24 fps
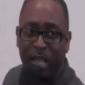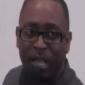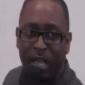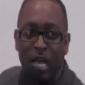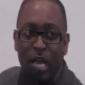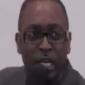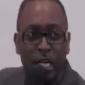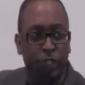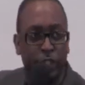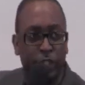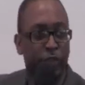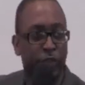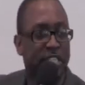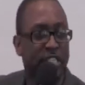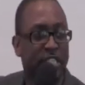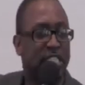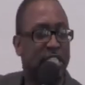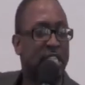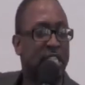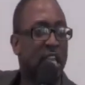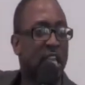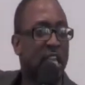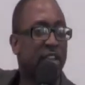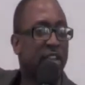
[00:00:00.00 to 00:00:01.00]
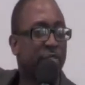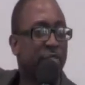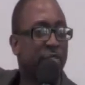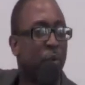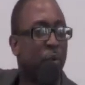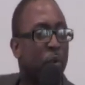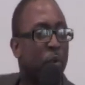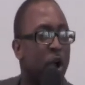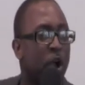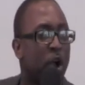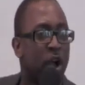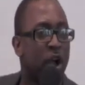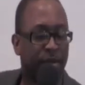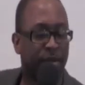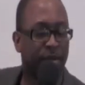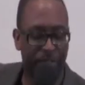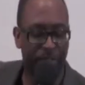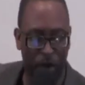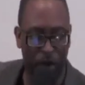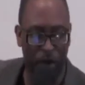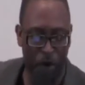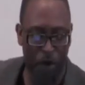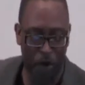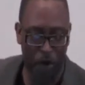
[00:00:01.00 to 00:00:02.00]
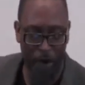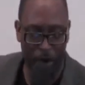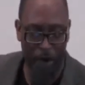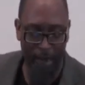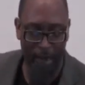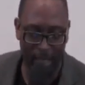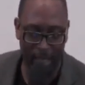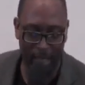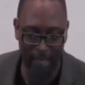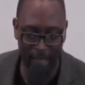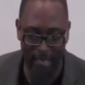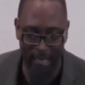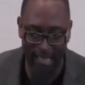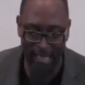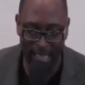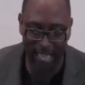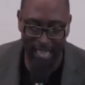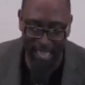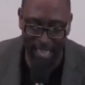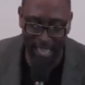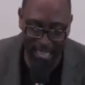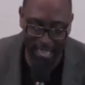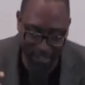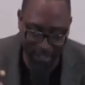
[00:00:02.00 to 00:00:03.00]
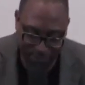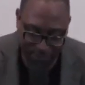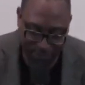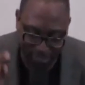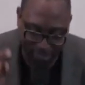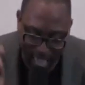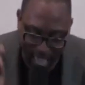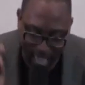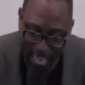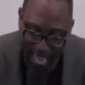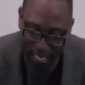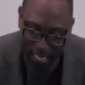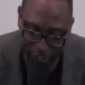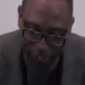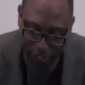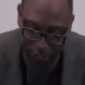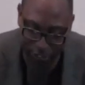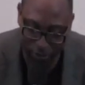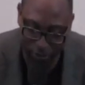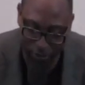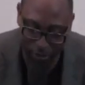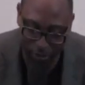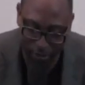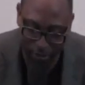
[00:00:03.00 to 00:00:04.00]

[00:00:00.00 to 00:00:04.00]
to receive the word of the Lord if the angel